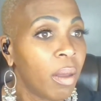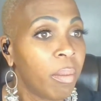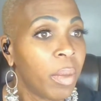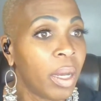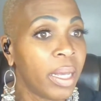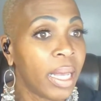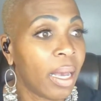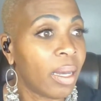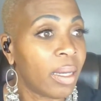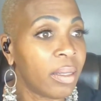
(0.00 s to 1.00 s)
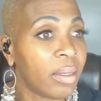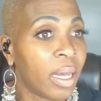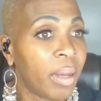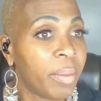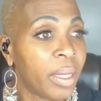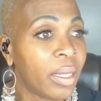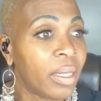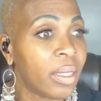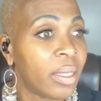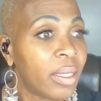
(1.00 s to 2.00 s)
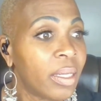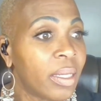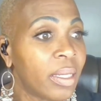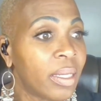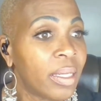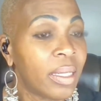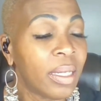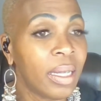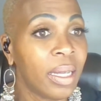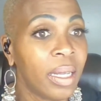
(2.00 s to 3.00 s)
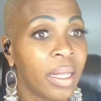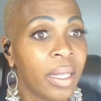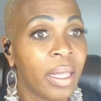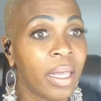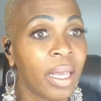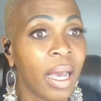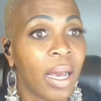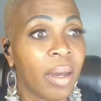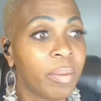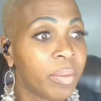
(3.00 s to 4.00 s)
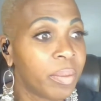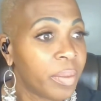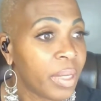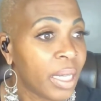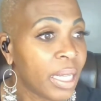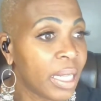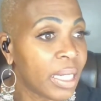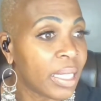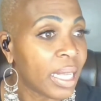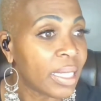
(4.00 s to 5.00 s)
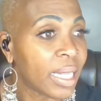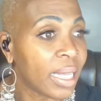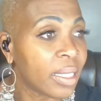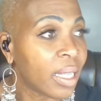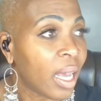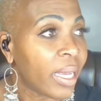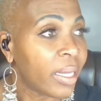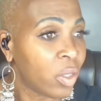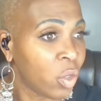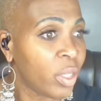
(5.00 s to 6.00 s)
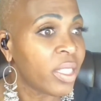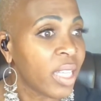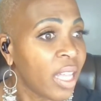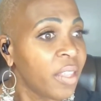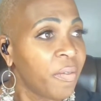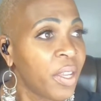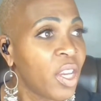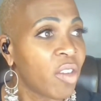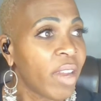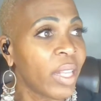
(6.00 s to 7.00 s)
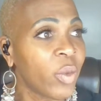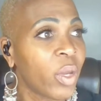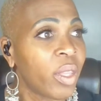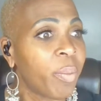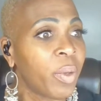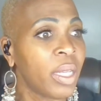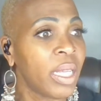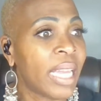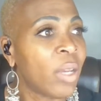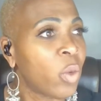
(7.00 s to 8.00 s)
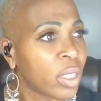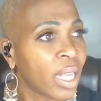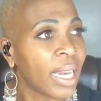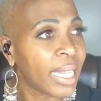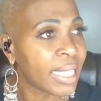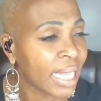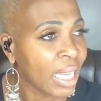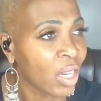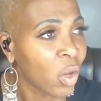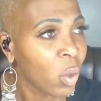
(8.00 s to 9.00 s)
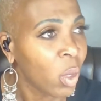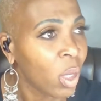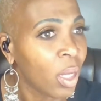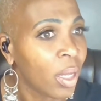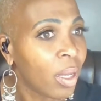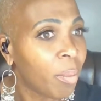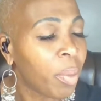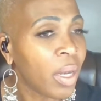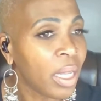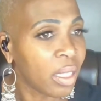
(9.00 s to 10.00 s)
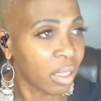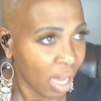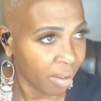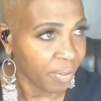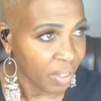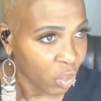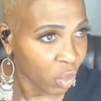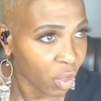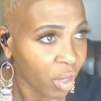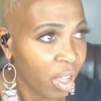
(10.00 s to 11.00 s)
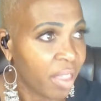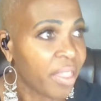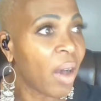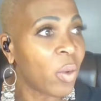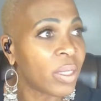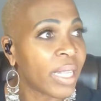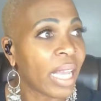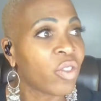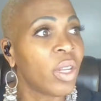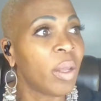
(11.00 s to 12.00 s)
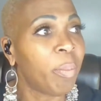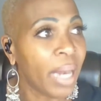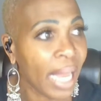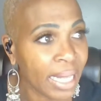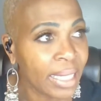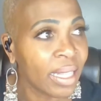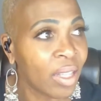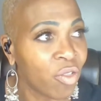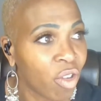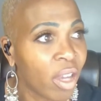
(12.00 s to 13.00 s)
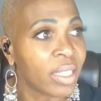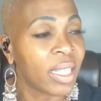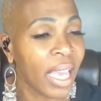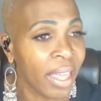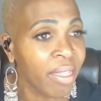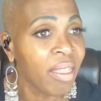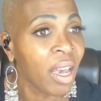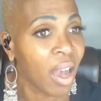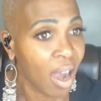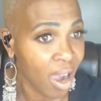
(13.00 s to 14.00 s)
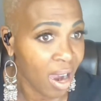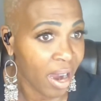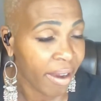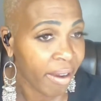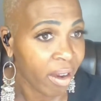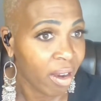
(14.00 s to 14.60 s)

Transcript: But yeah, I mean, the Enid says I saw it too. You saw the video, right? Where the police, and it was a Latino police officer that was actually planting the drugs in the car